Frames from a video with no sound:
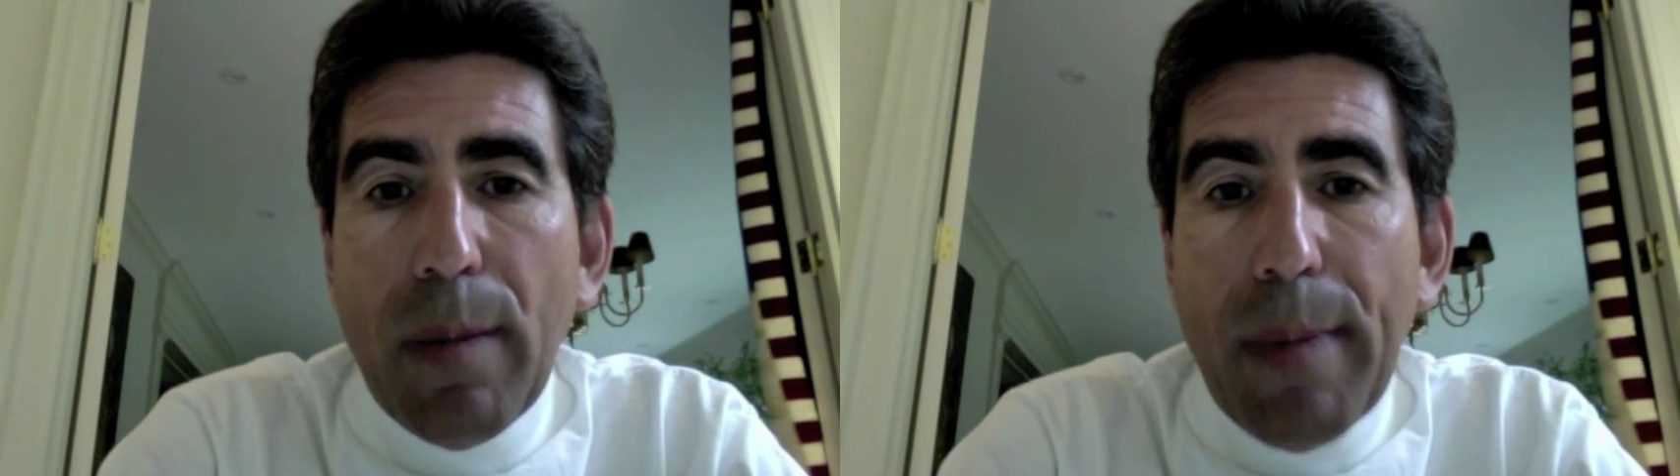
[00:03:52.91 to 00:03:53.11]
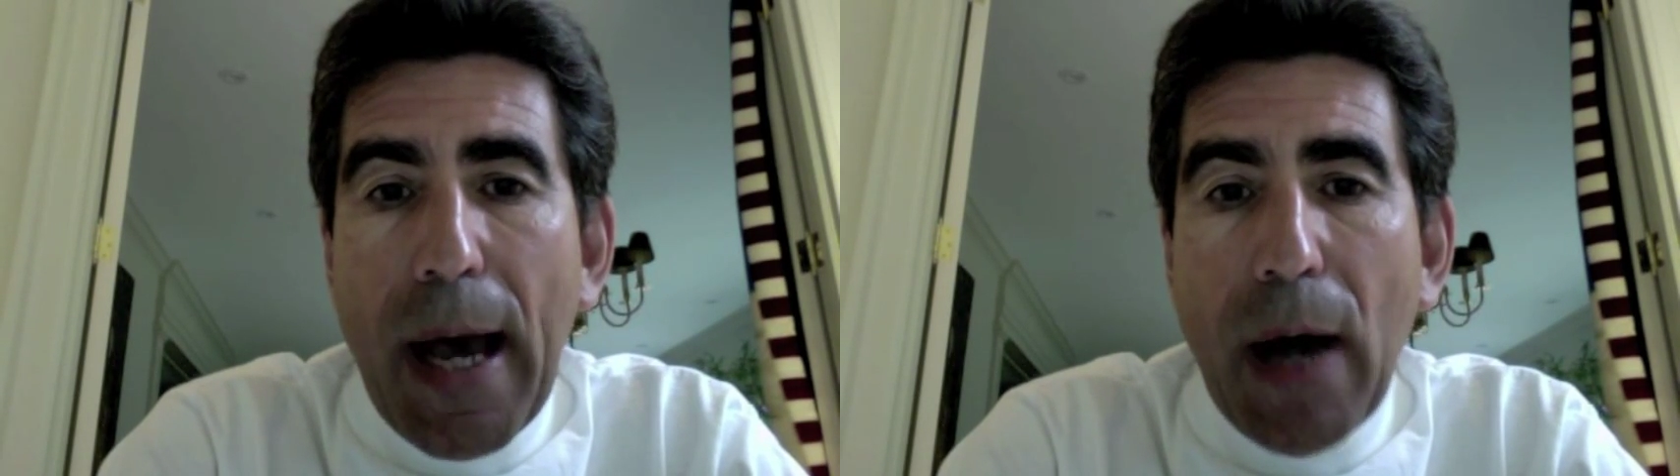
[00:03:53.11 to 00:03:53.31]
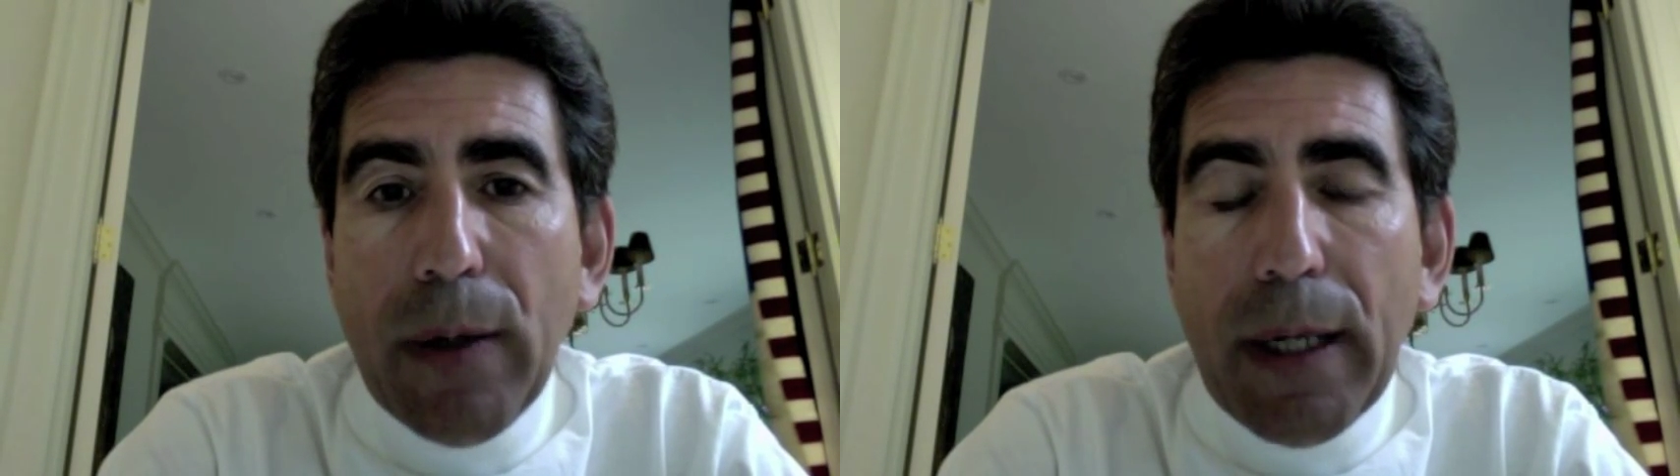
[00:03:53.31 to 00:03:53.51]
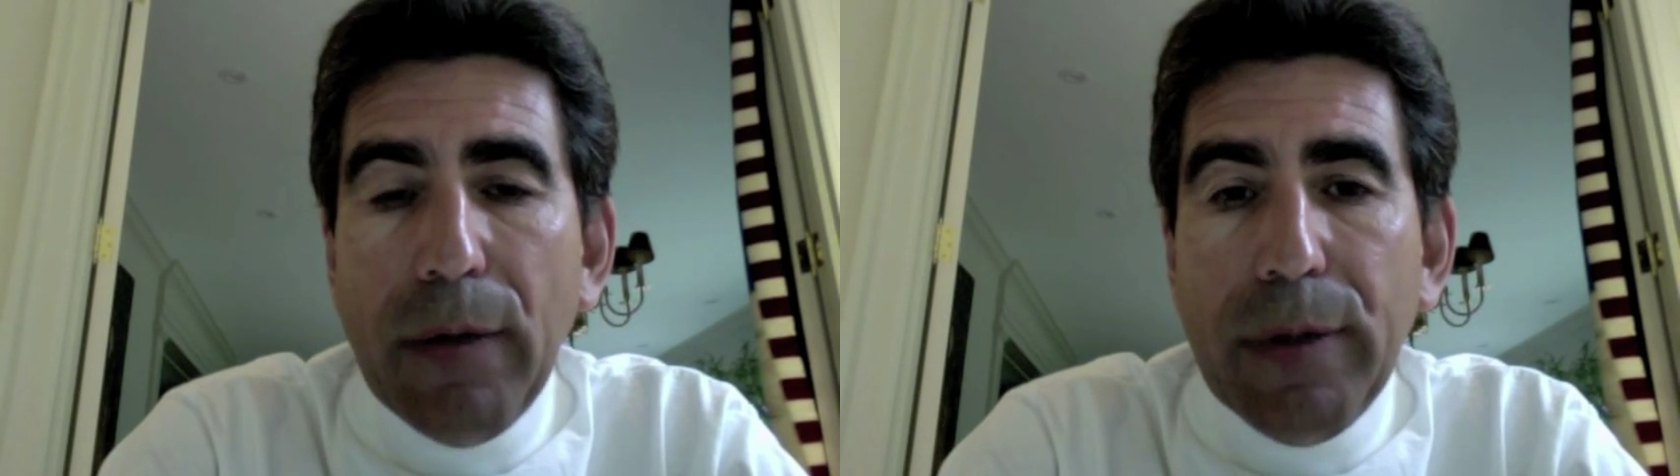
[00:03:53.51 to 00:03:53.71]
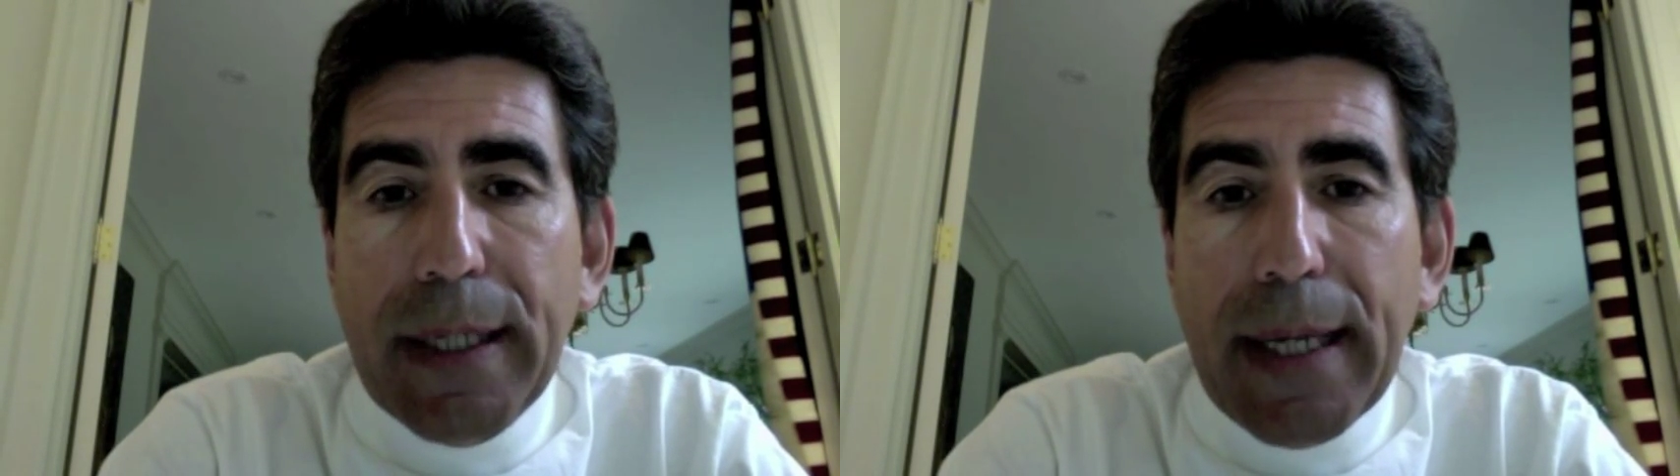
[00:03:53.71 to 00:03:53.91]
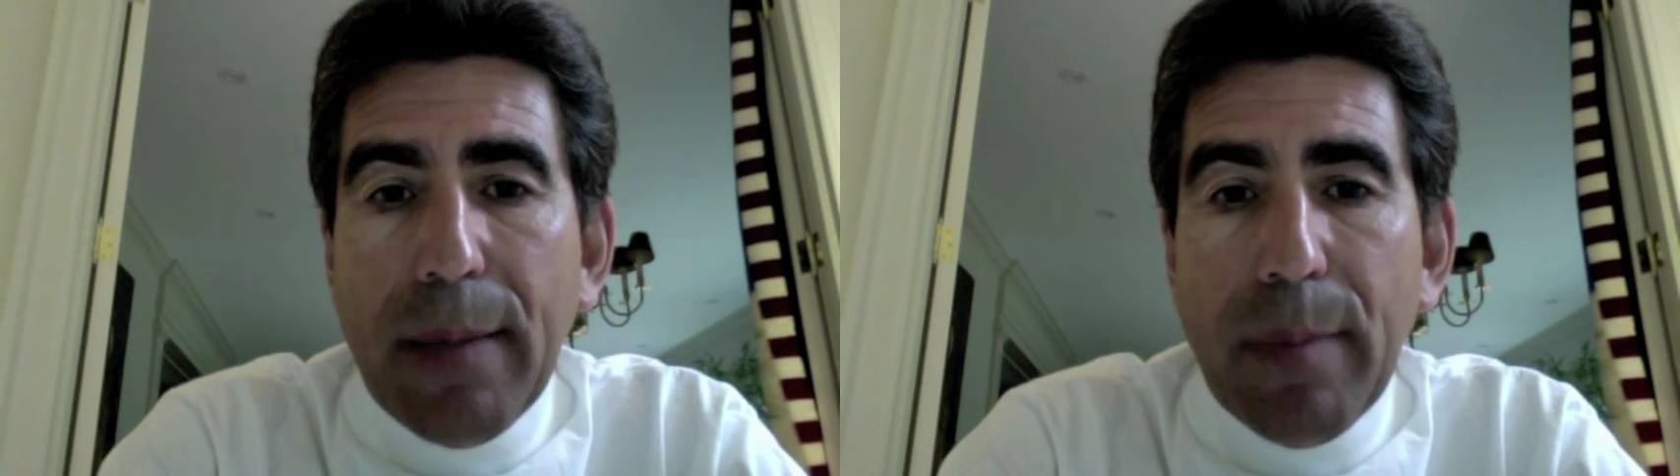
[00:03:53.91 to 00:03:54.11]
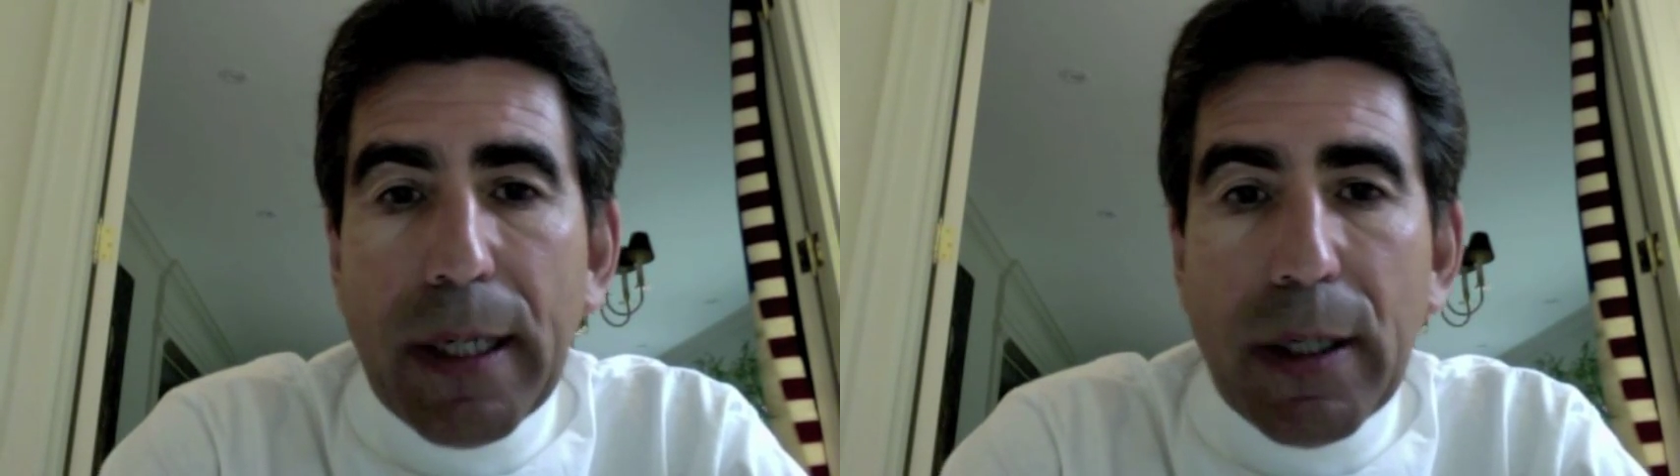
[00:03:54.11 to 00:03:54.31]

about LDN by